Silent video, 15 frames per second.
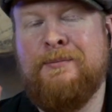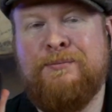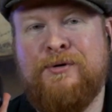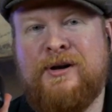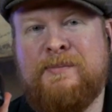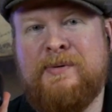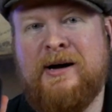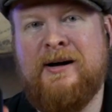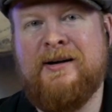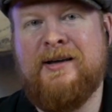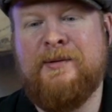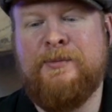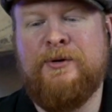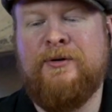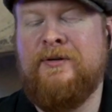Pretty
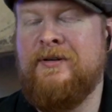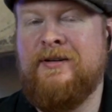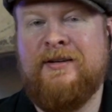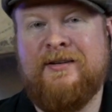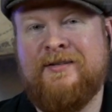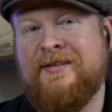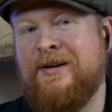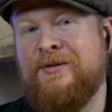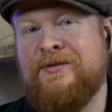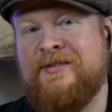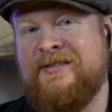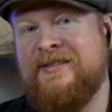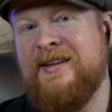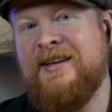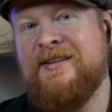pocketable, sounds
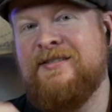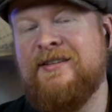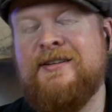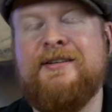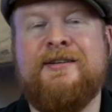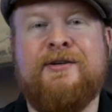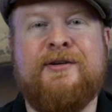decent.